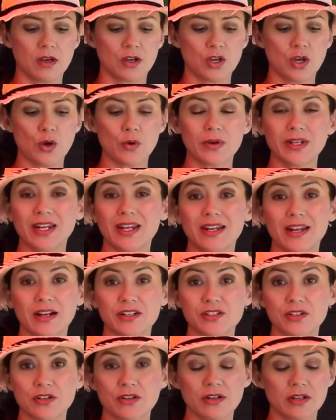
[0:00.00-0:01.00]
Coconut
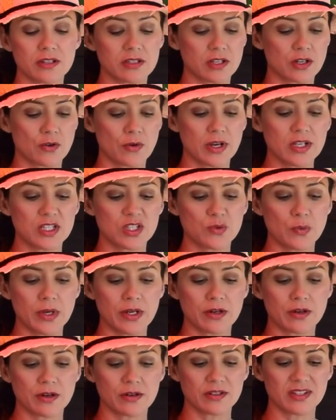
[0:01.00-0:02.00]
nectar is a great
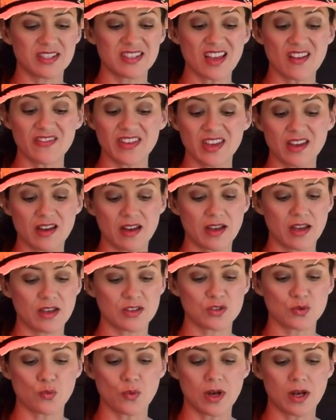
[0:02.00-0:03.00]
sweetener, stevia
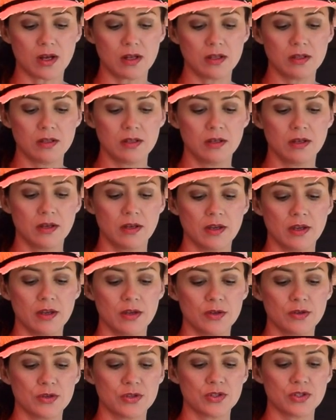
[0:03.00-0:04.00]
as well.
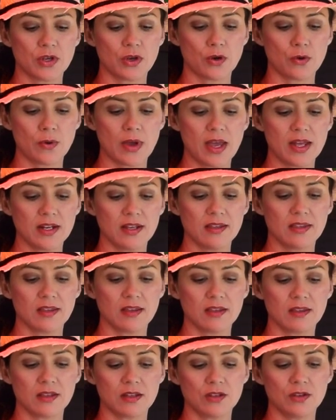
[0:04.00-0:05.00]
So
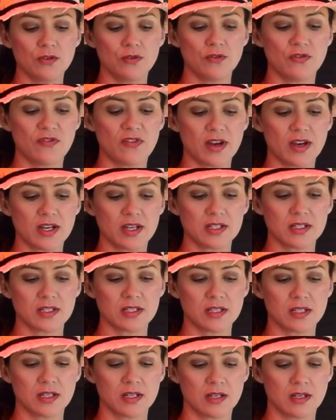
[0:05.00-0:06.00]
anything that you
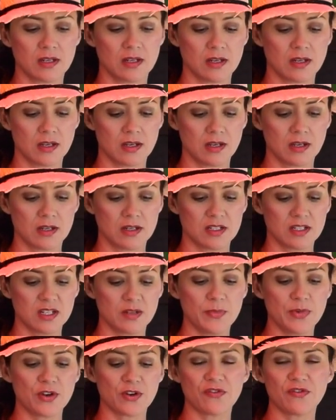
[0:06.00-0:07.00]
find
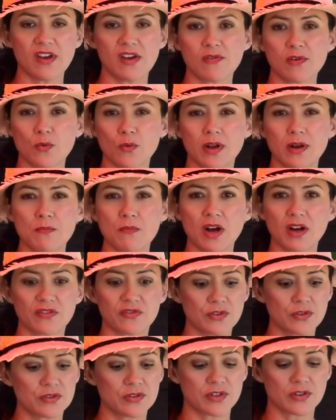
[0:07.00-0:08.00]
to be your favorite one, monk
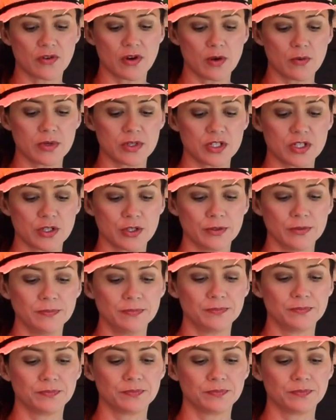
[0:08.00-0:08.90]
fruit's a great one too.